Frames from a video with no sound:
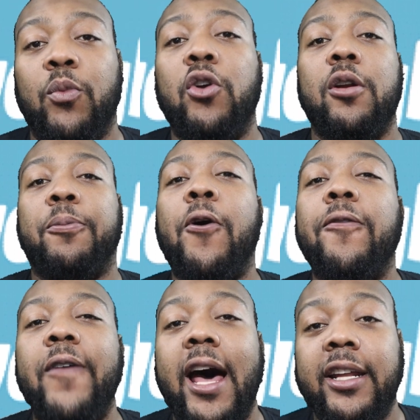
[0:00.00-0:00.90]
and we're going to
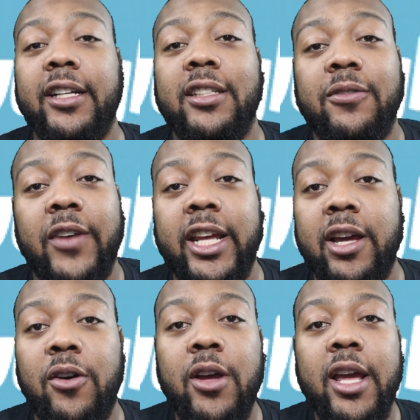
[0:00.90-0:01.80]
profile it in this
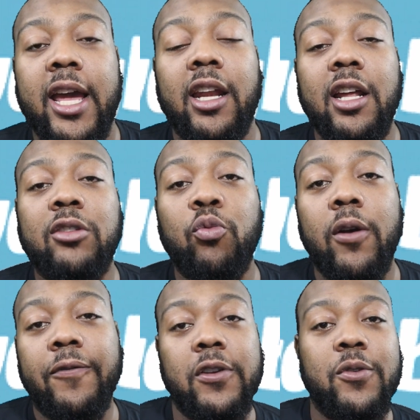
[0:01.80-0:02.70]
video and look
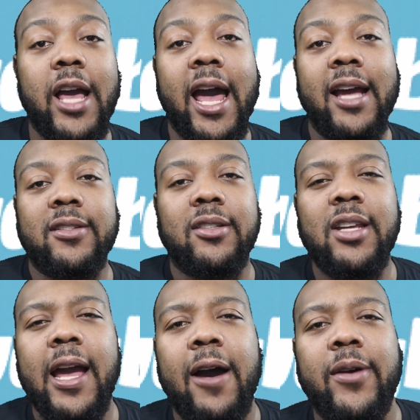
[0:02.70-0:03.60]
through it for you guys and
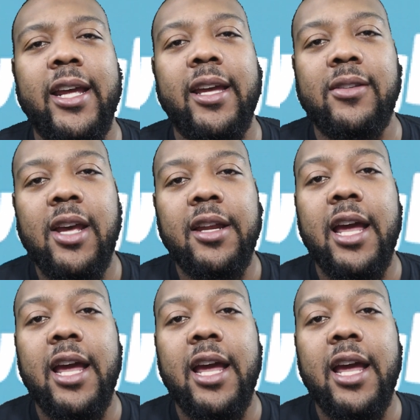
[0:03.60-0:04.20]
see how it is.